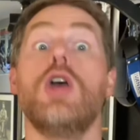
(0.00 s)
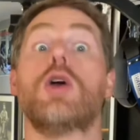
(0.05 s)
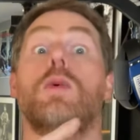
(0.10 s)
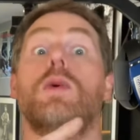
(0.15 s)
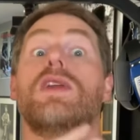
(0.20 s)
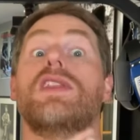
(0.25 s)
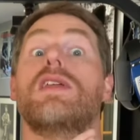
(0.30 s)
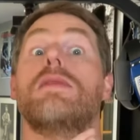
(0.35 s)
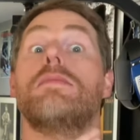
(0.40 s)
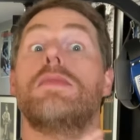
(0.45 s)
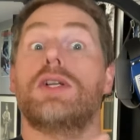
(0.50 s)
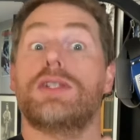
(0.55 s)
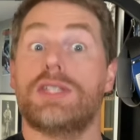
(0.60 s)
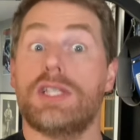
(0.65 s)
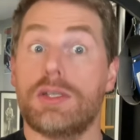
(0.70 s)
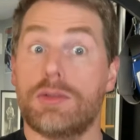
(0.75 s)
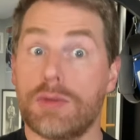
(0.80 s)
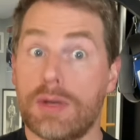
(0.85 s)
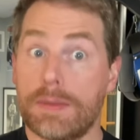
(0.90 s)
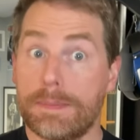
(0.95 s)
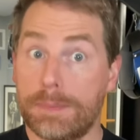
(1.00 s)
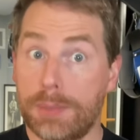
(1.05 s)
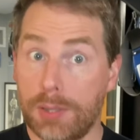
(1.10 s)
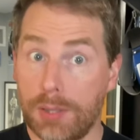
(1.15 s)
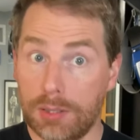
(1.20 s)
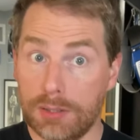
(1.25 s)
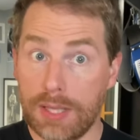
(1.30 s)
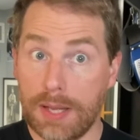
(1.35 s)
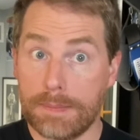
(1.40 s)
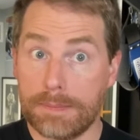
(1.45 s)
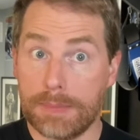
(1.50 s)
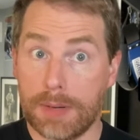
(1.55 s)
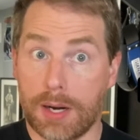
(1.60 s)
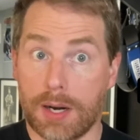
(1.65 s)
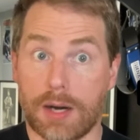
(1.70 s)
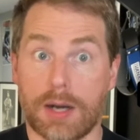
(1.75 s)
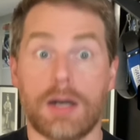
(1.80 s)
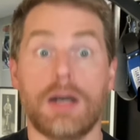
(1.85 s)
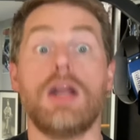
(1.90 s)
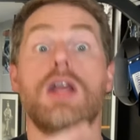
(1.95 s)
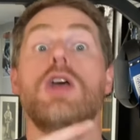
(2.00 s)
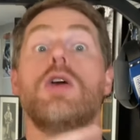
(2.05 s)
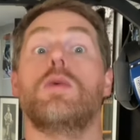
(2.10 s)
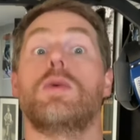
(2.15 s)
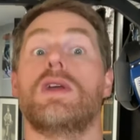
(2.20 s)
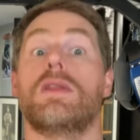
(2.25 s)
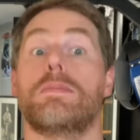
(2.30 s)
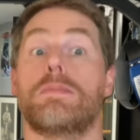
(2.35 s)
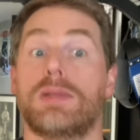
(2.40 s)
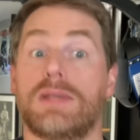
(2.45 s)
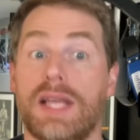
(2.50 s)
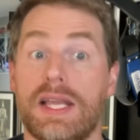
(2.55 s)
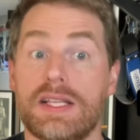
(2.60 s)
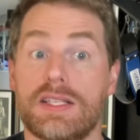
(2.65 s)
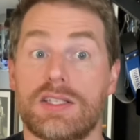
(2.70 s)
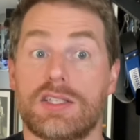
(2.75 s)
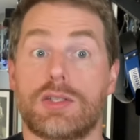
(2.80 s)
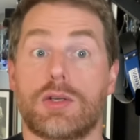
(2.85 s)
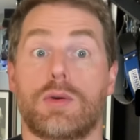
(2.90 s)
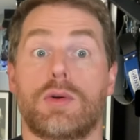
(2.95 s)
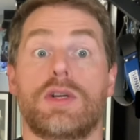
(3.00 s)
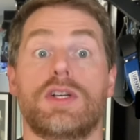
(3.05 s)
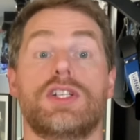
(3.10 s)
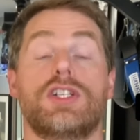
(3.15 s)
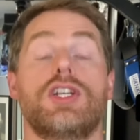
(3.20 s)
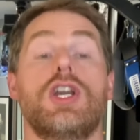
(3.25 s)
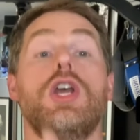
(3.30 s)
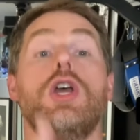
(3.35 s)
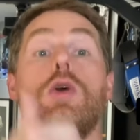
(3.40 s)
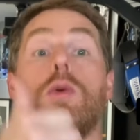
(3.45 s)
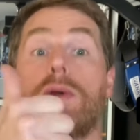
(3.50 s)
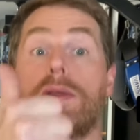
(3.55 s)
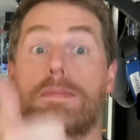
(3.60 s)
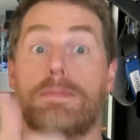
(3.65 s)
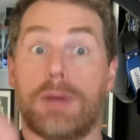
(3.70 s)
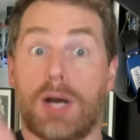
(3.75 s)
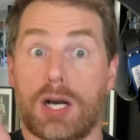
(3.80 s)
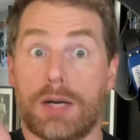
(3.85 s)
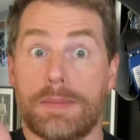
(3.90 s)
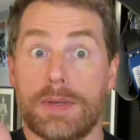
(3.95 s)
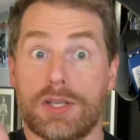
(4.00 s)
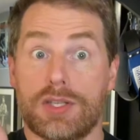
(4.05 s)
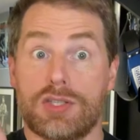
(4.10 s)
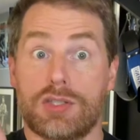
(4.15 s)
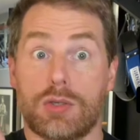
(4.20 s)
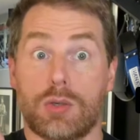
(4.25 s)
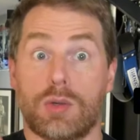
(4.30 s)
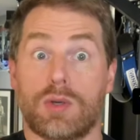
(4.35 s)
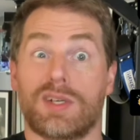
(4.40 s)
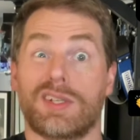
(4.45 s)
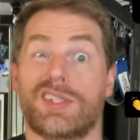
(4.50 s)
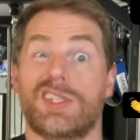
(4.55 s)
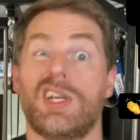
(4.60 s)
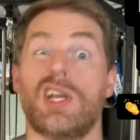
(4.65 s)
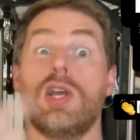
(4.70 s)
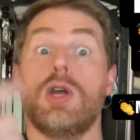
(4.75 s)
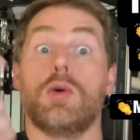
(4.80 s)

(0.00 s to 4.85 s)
with a multi-grip pull-up bar, with plate storage, with barbell storage,